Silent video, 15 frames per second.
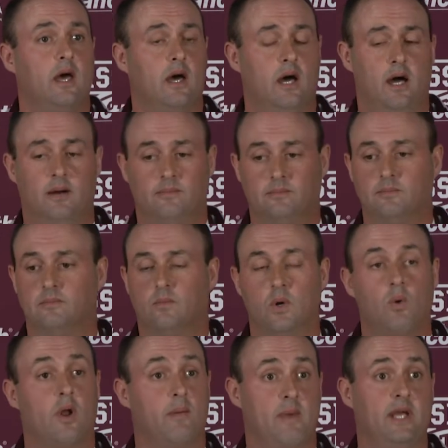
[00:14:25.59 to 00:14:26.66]
We
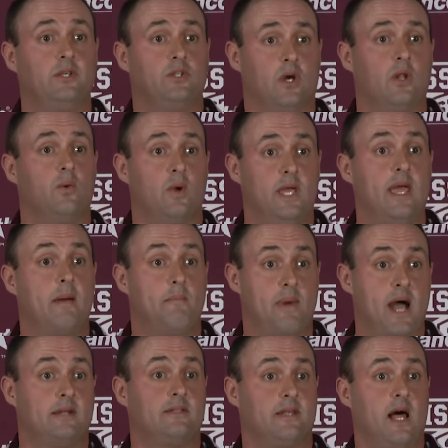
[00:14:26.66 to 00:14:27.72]
want to make sure that we get
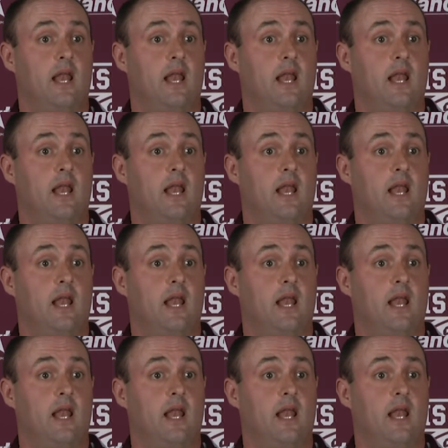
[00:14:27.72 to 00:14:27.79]
back to